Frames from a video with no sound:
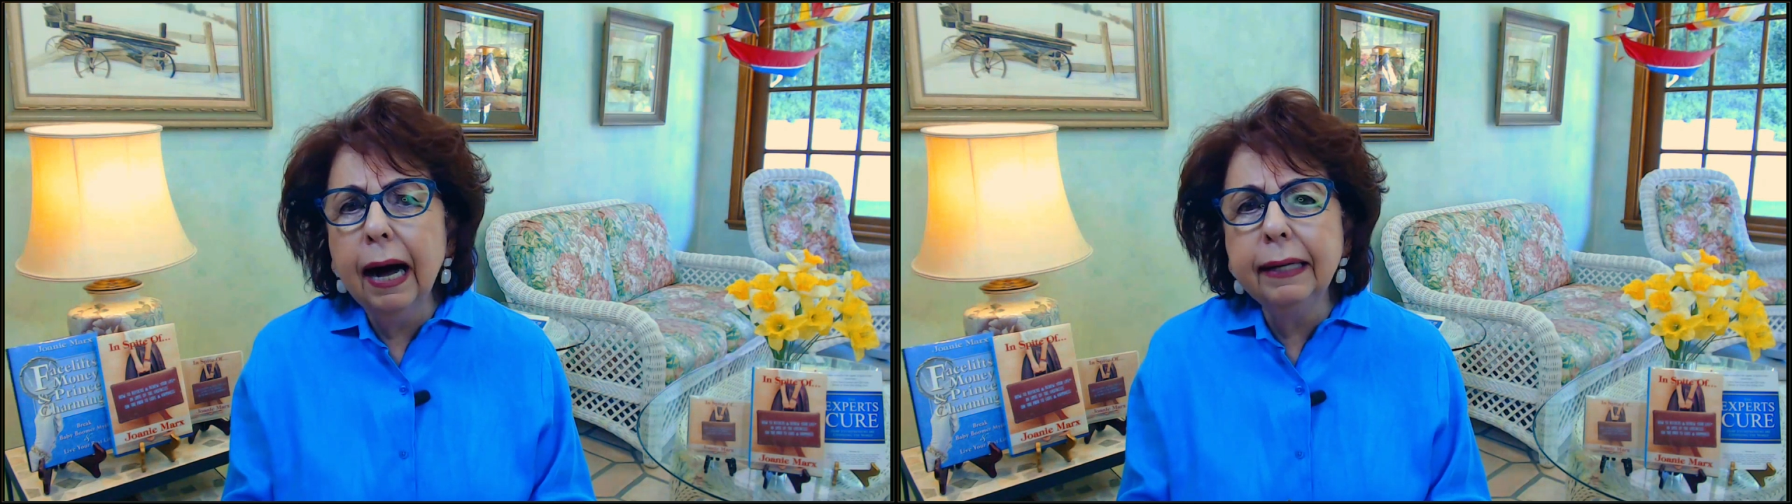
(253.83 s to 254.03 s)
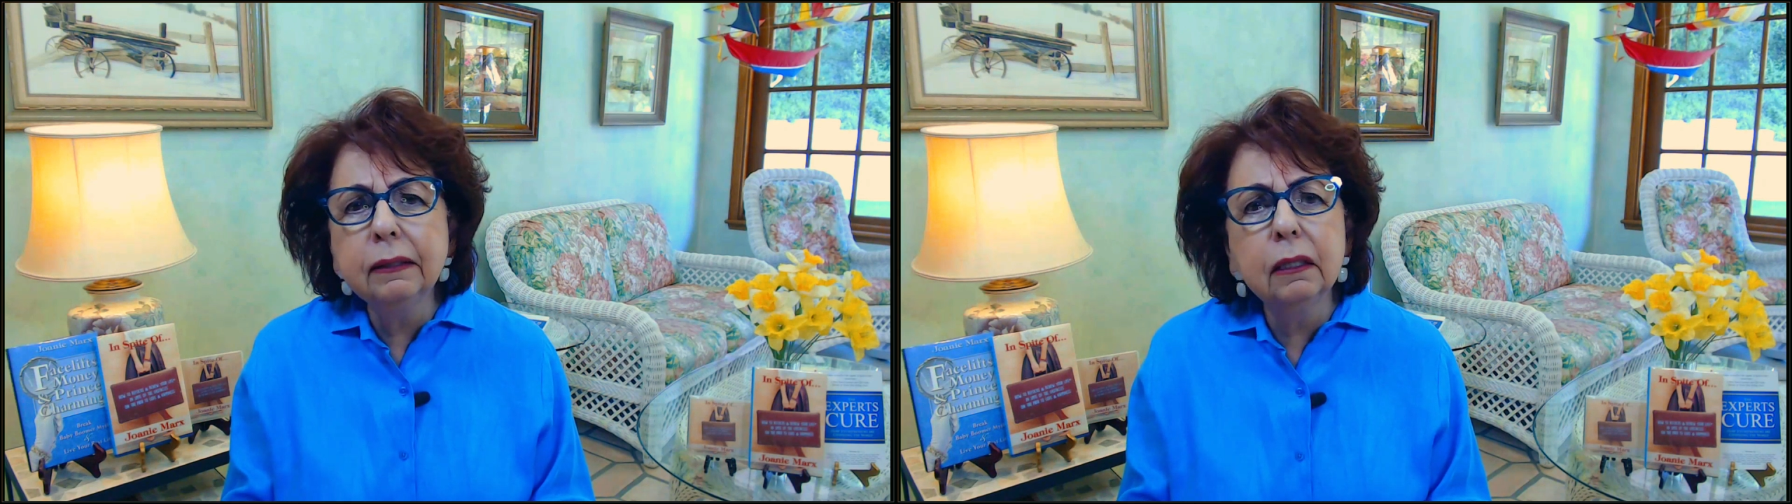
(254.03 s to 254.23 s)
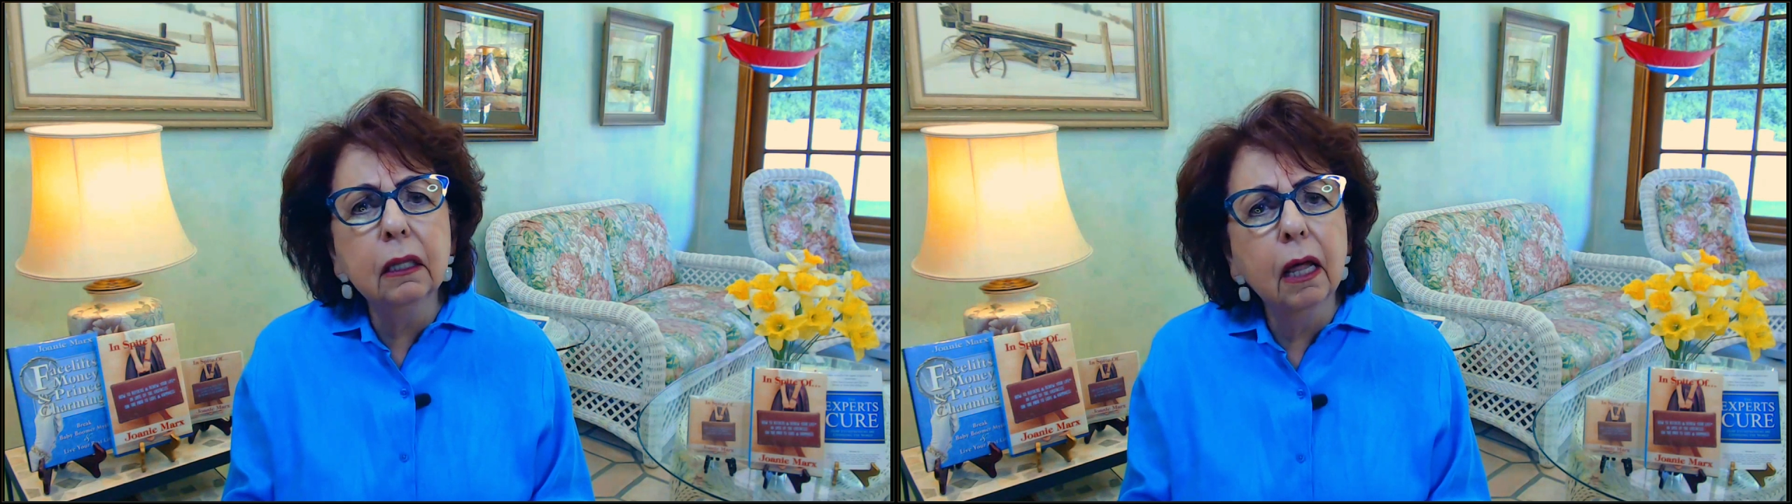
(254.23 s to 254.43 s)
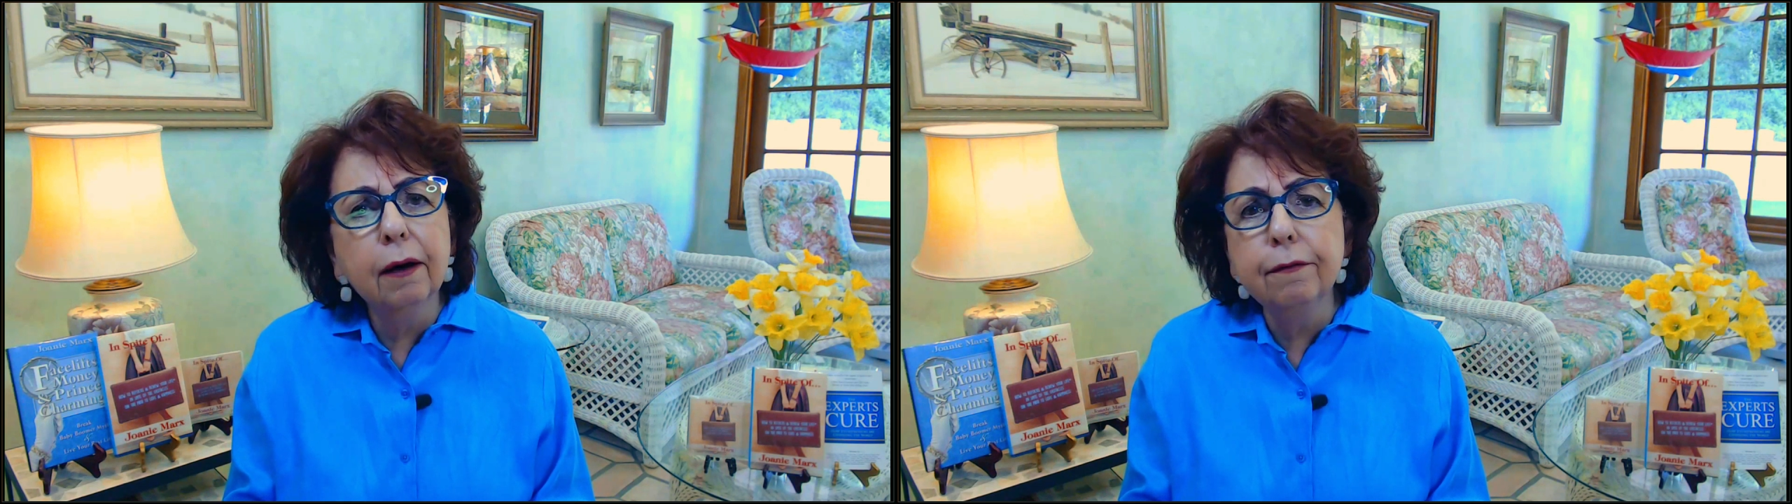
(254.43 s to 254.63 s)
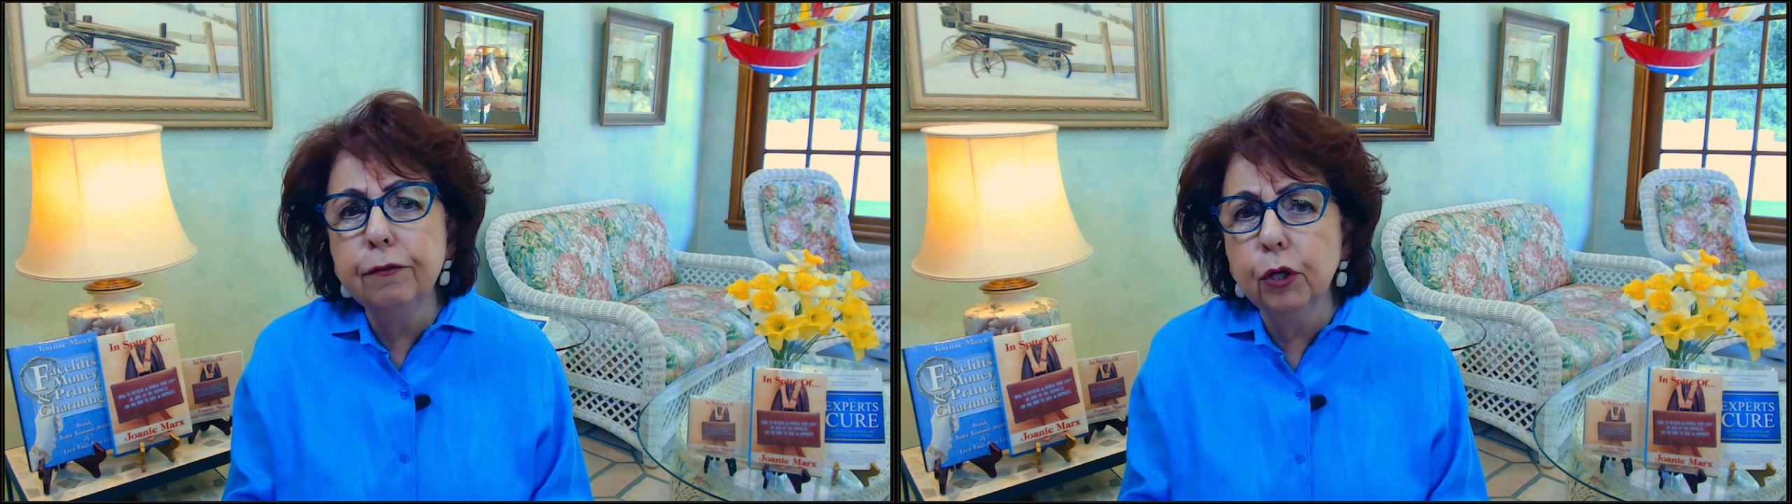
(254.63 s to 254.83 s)
I
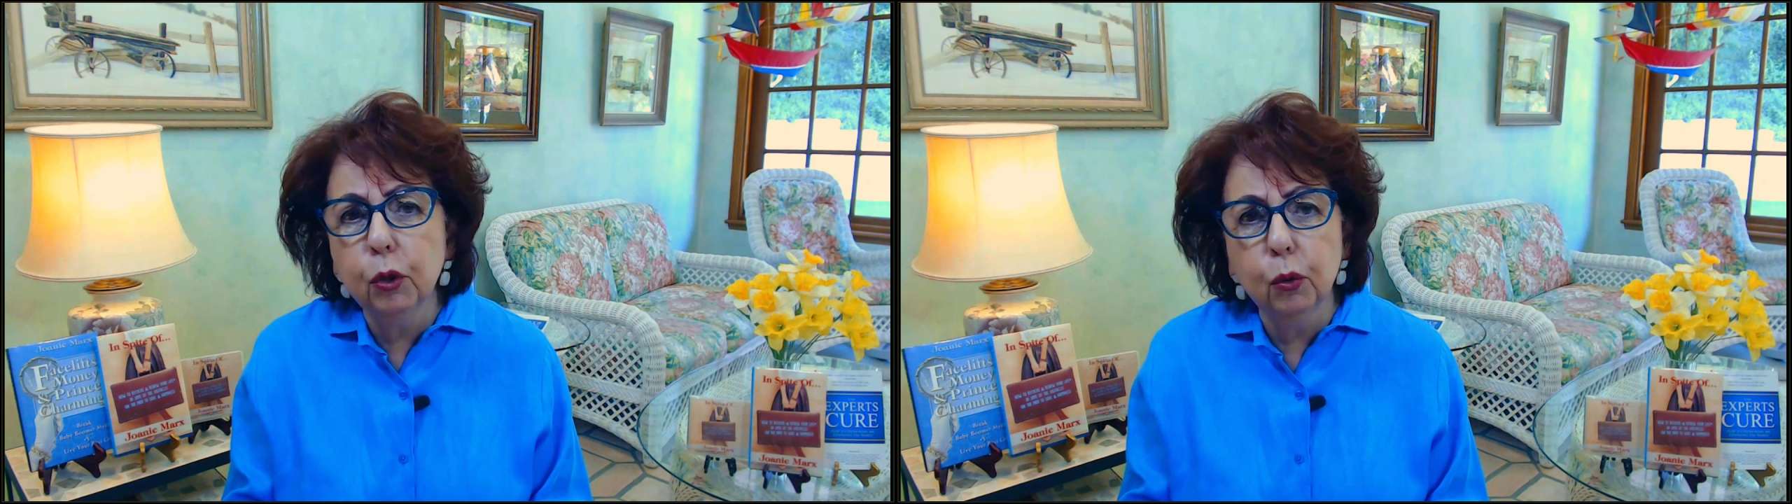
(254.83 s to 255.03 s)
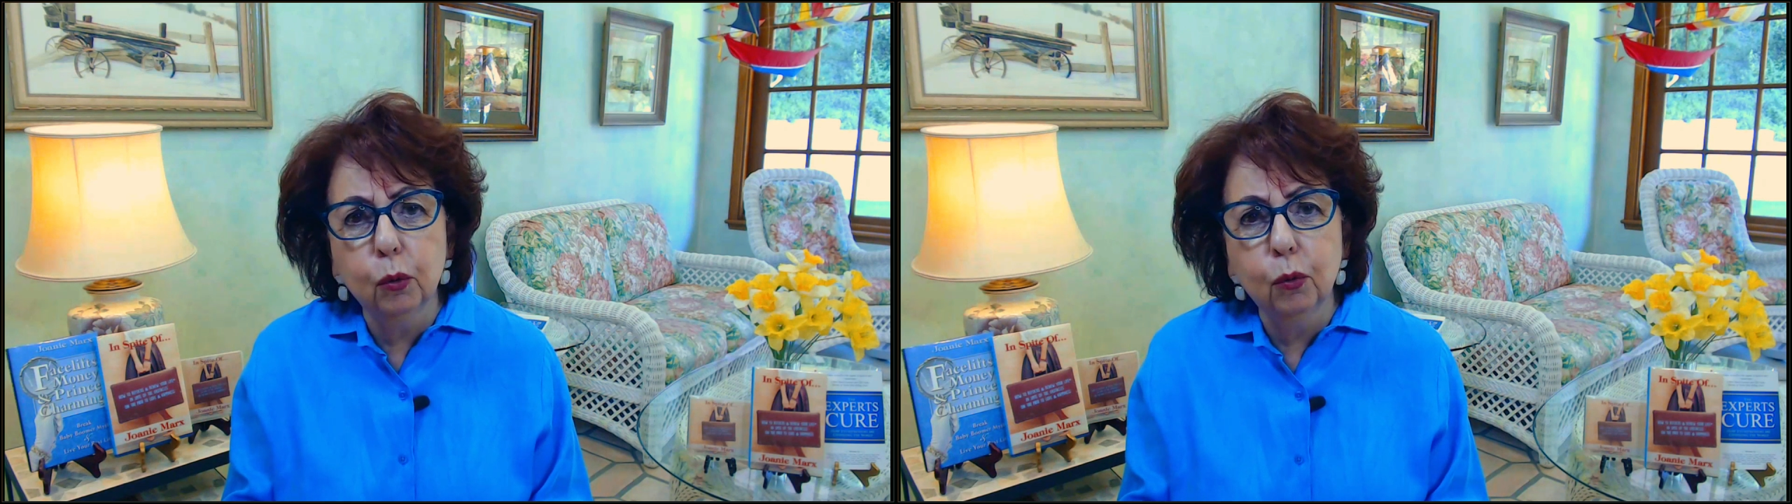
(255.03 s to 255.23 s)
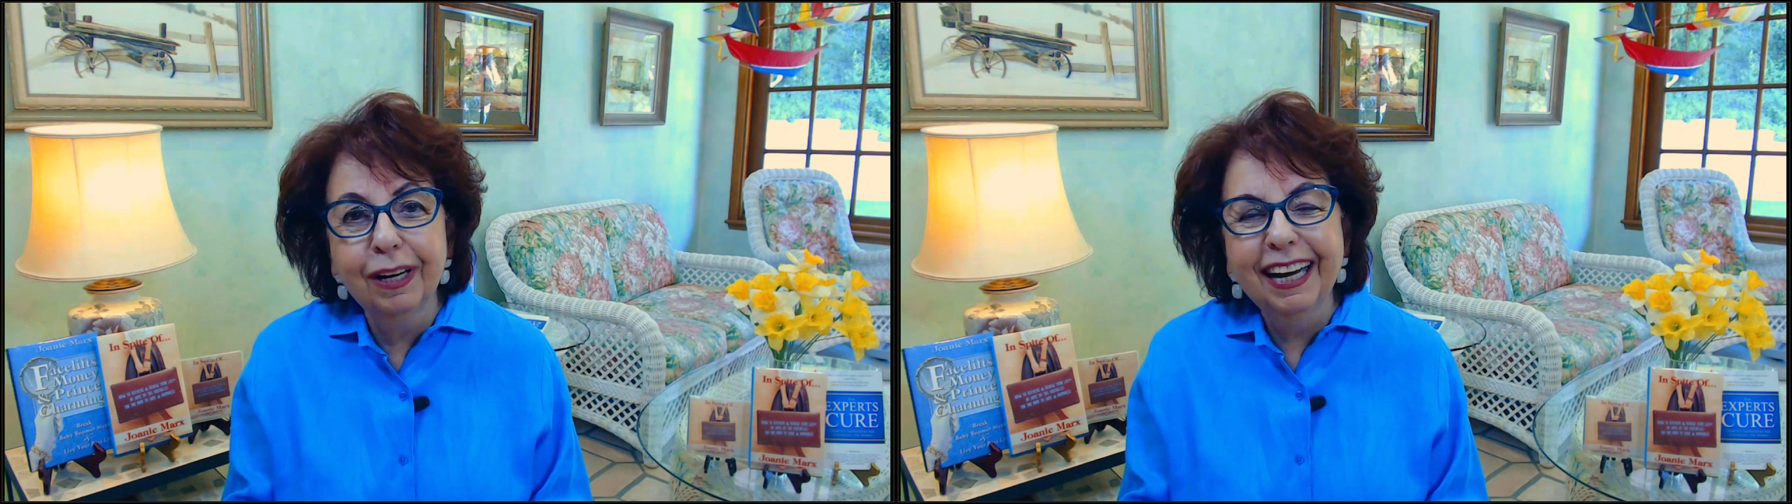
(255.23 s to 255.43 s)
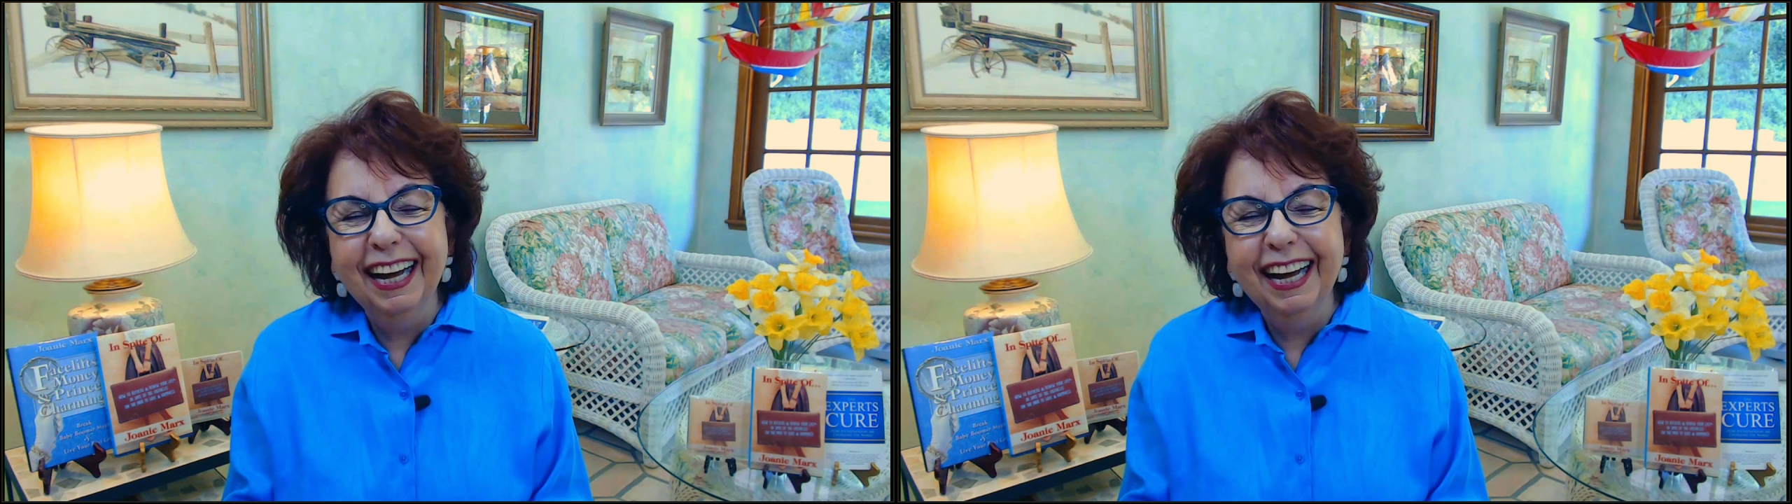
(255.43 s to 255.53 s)
love you.